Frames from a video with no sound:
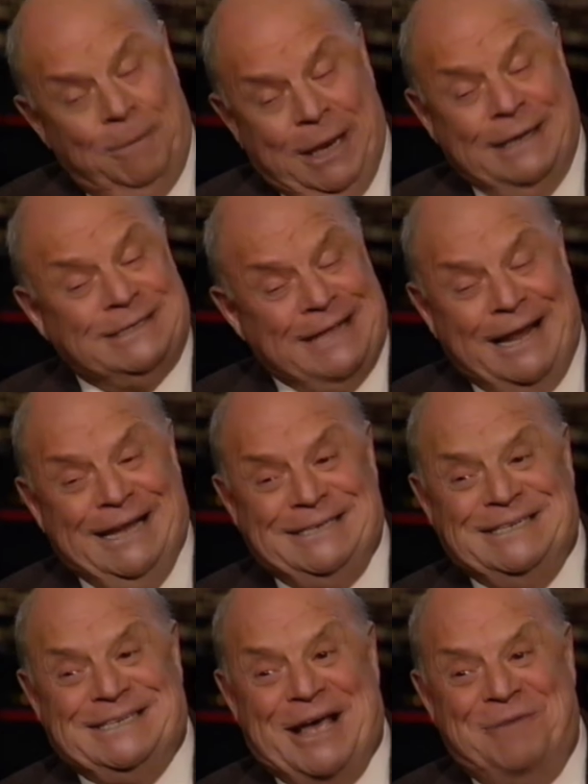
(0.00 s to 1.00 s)
You know what I mean? It's
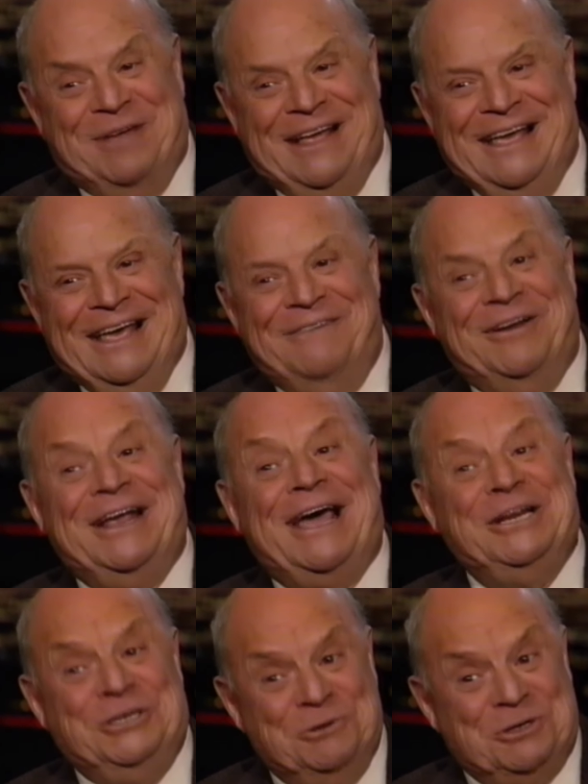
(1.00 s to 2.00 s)
not easy, Tom.
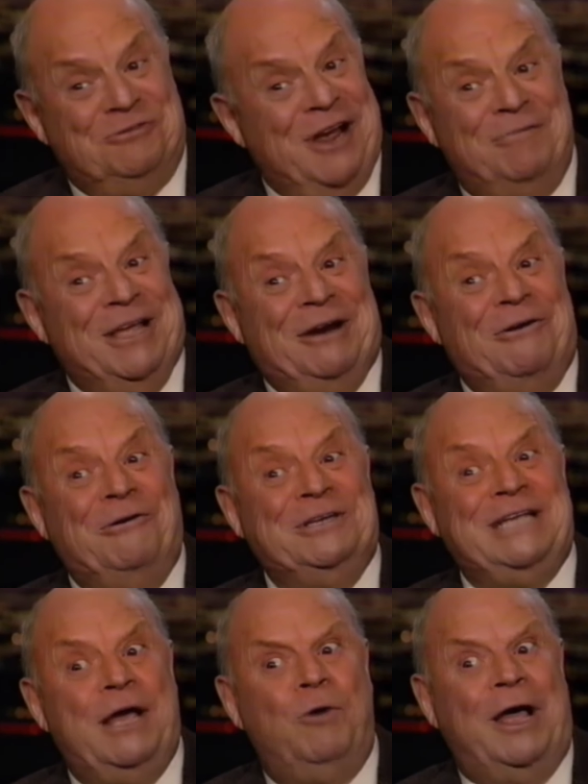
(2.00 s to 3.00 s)
When you got a Jewish family, they're
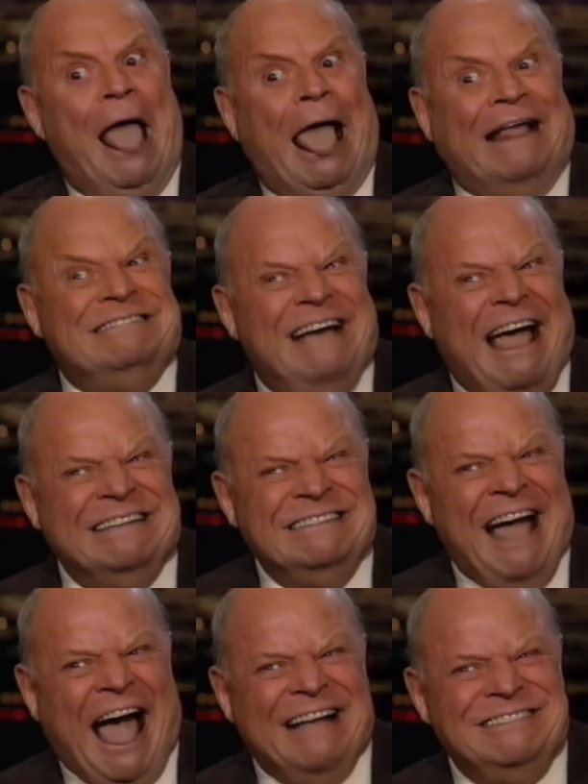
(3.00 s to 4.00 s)
always there with,
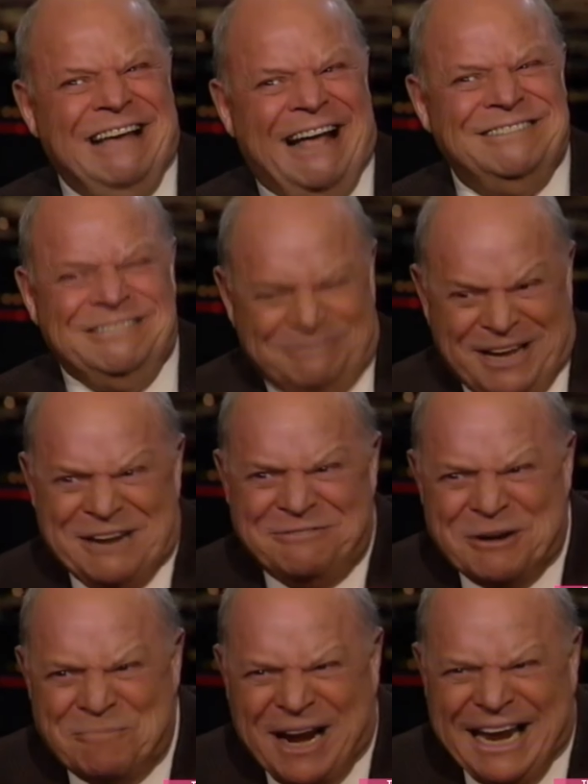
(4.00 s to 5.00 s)
I'm
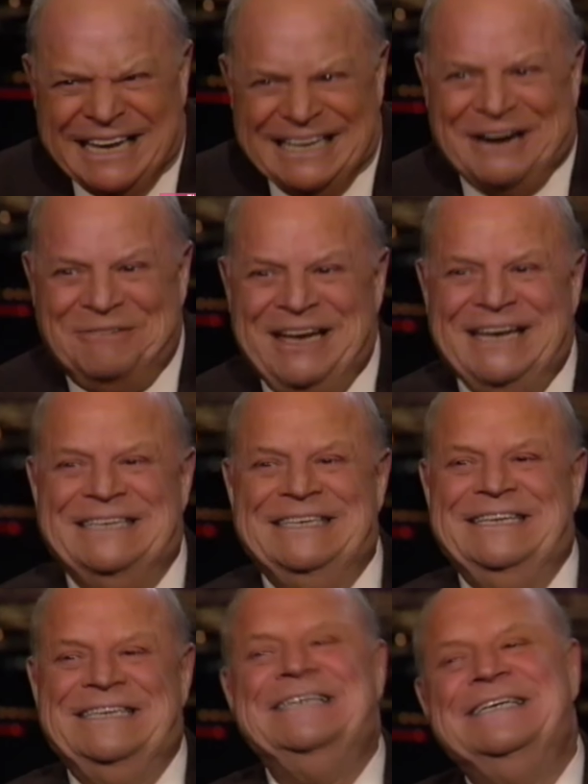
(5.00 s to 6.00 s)
waiting for the money. You know what I mean?
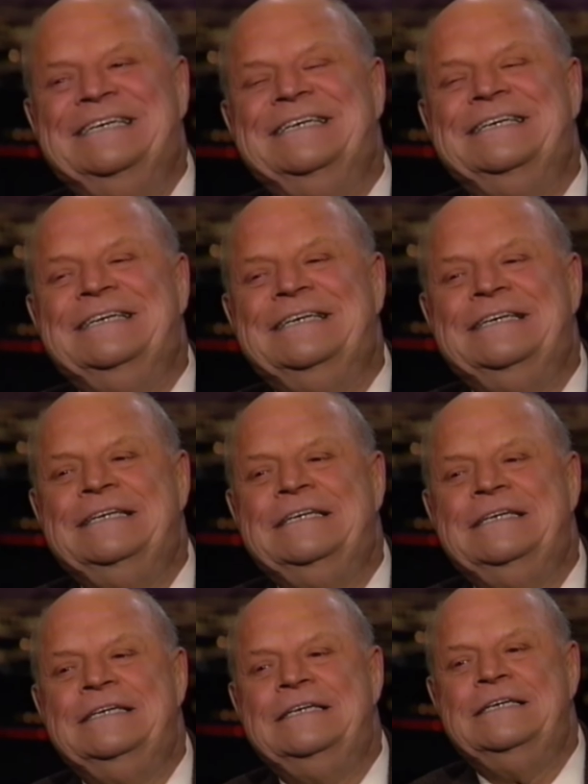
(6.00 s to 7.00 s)
I read
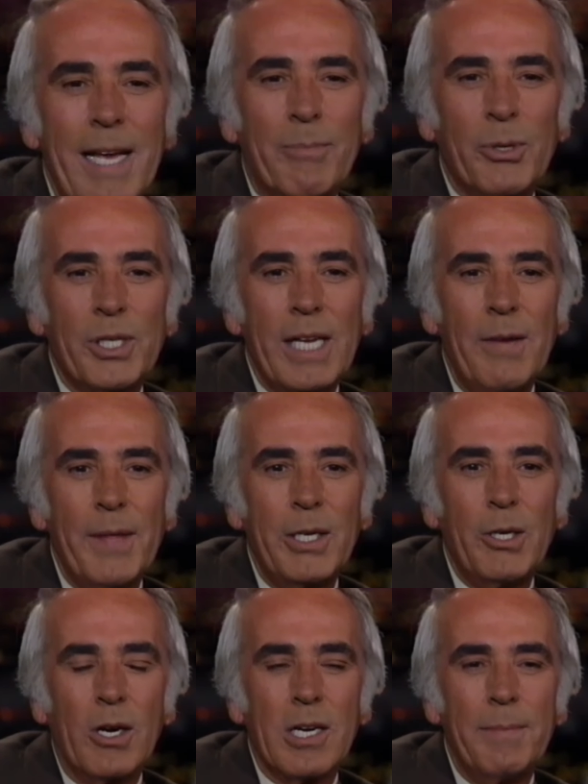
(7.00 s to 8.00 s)
about you in the papers now.
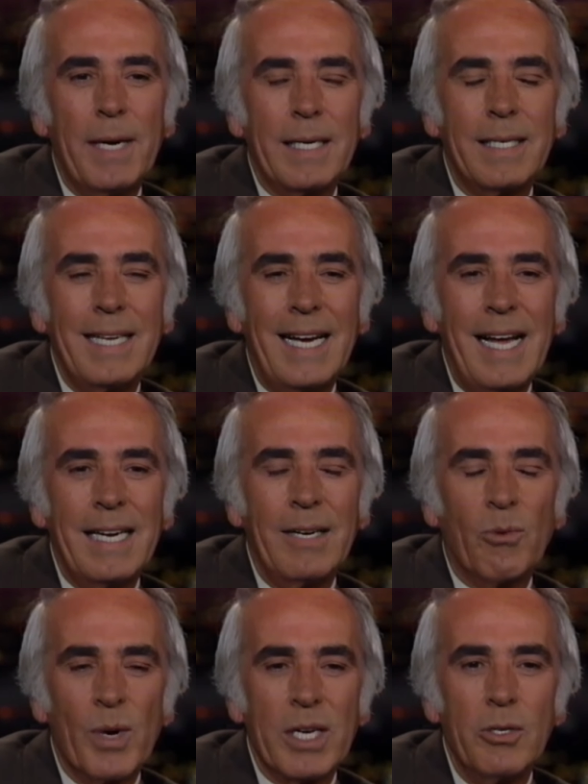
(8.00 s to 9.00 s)
They talk about
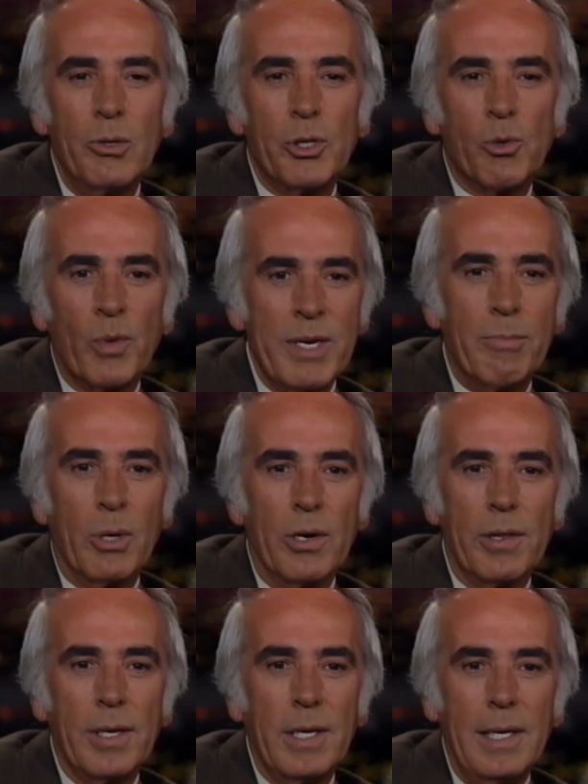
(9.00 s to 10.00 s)
Don Rickles'
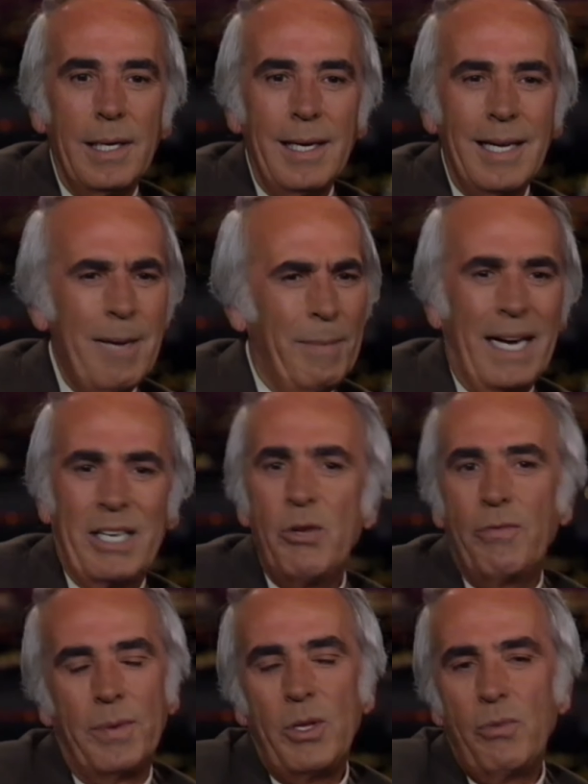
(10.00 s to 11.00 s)
rebirth. Come
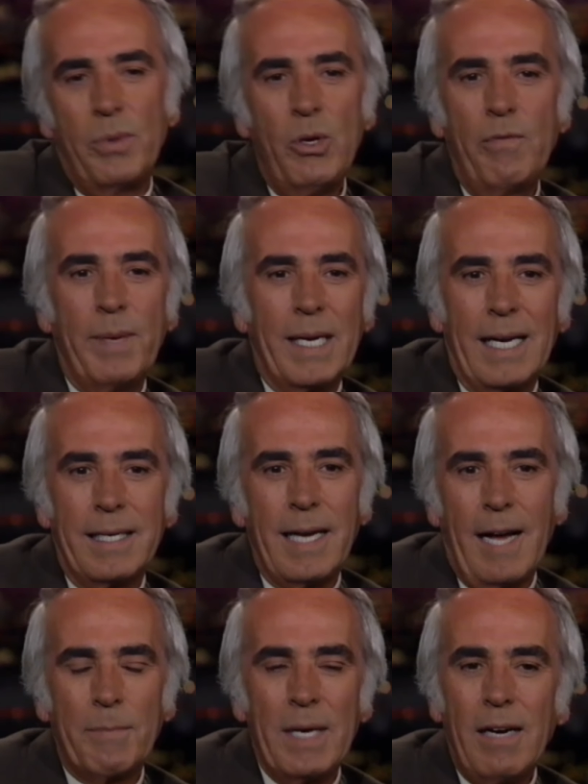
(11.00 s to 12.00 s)
on, you've been
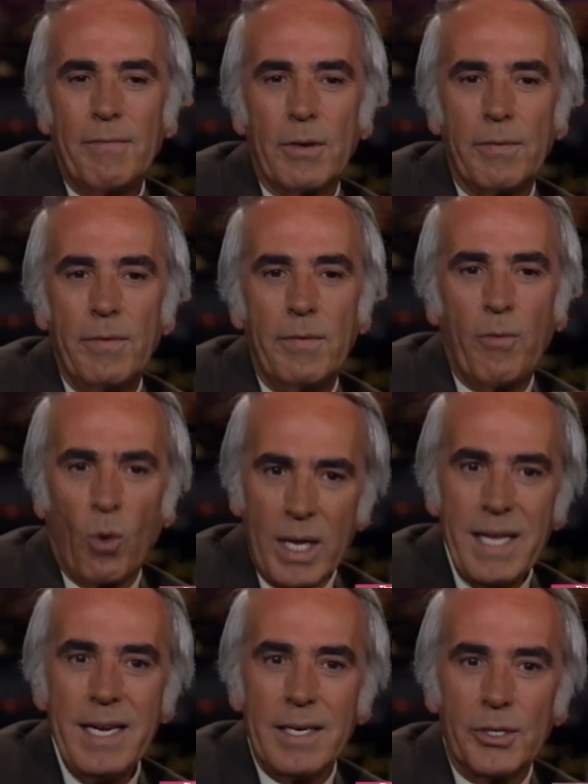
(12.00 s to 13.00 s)
on top now for
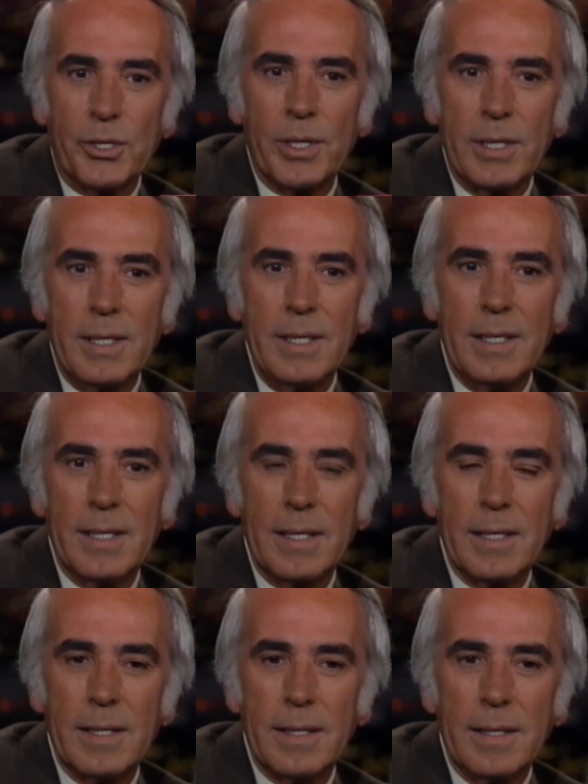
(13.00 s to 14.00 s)
40 years. Yeah, I've been
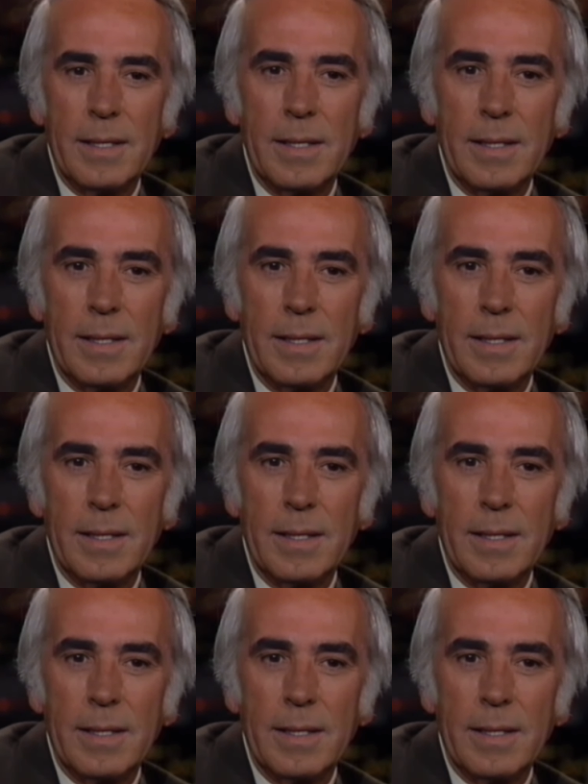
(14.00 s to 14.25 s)
very lucky.